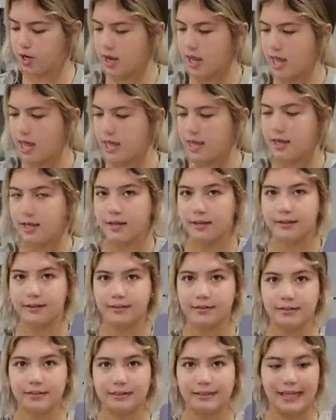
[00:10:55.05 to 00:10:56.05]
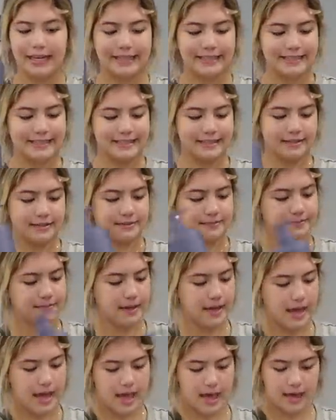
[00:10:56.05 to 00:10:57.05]
Oh, that's purple?
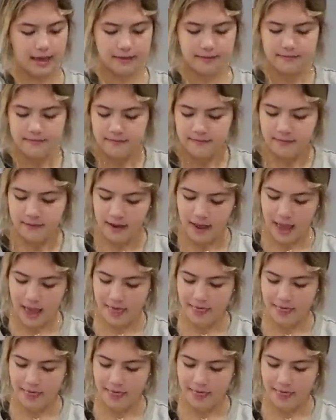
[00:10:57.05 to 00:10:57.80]
Oh, it's new. We